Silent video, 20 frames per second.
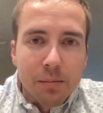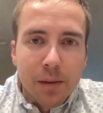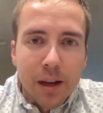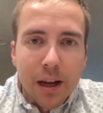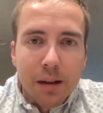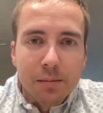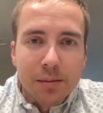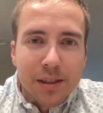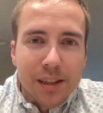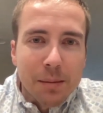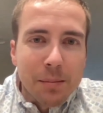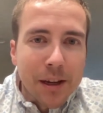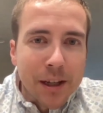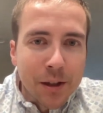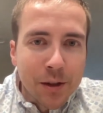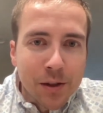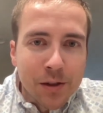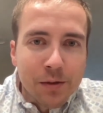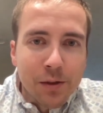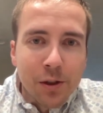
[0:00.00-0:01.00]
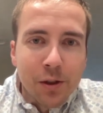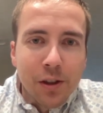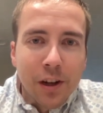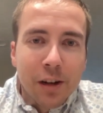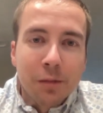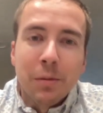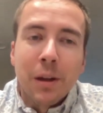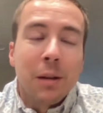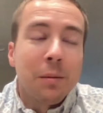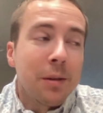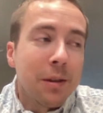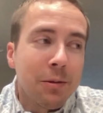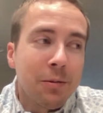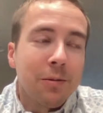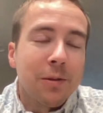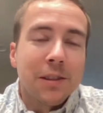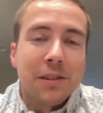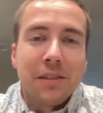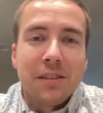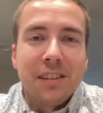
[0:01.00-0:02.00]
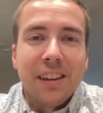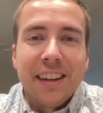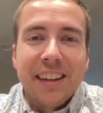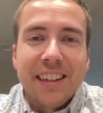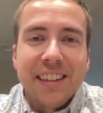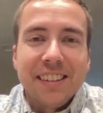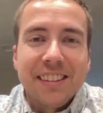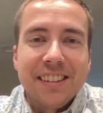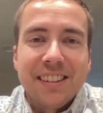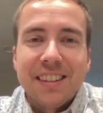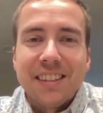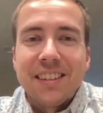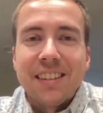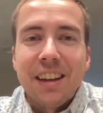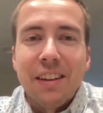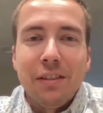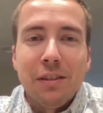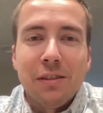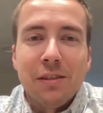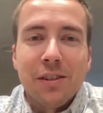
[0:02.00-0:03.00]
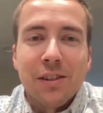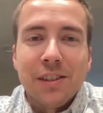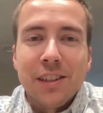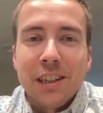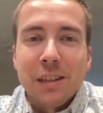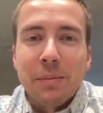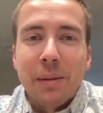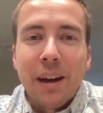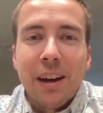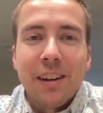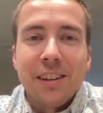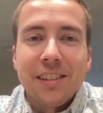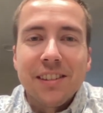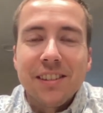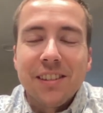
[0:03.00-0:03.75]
I'm semi-useful. Our baby was like 7 or 6 pounds.